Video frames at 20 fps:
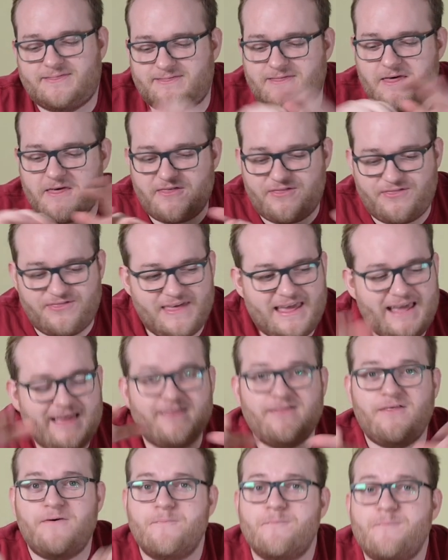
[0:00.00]
The
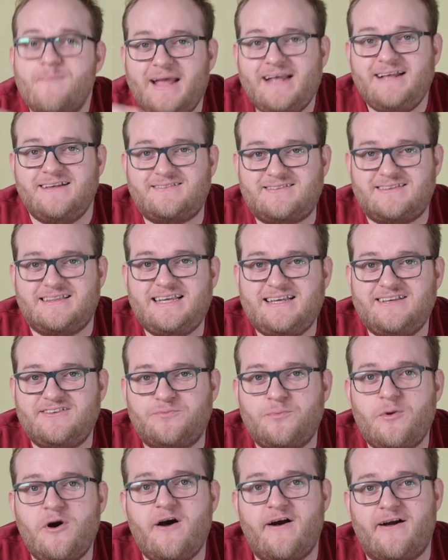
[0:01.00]
thing that makes these
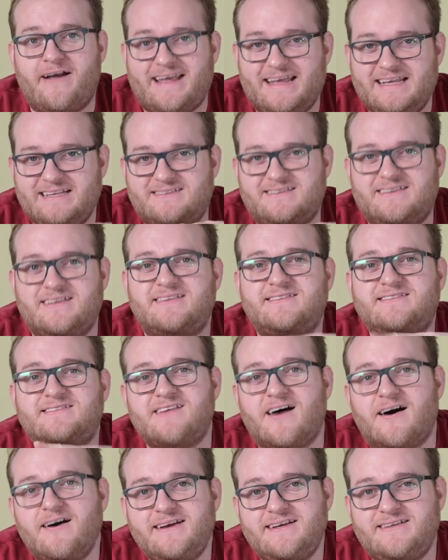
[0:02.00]
work is the
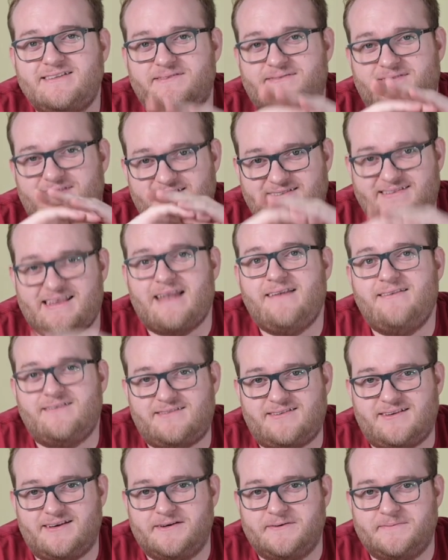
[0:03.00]
size of the
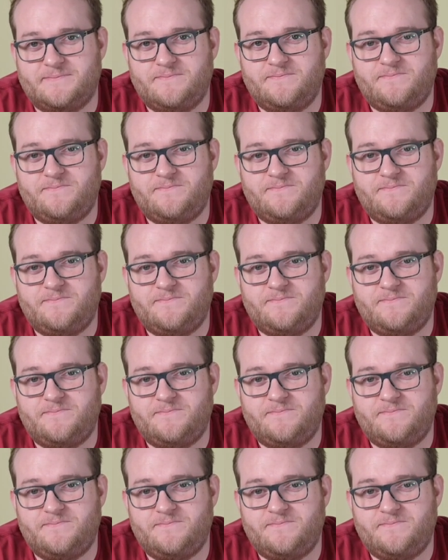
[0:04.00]
sensor